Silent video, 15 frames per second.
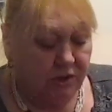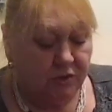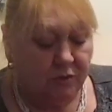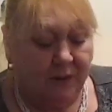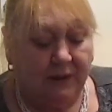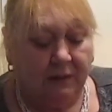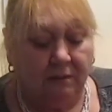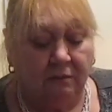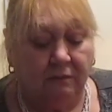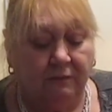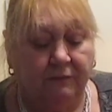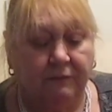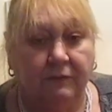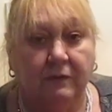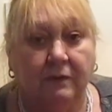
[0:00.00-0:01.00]
12
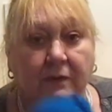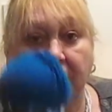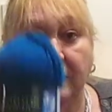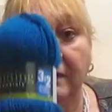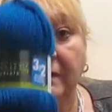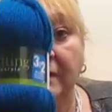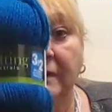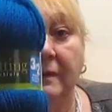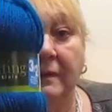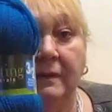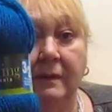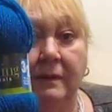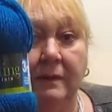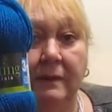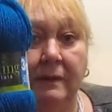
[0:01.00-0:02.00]

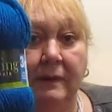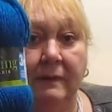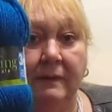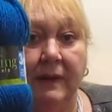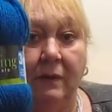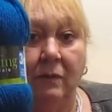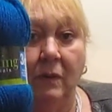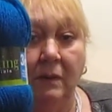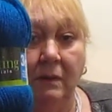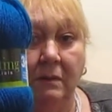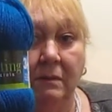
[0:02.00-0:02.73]
in that one,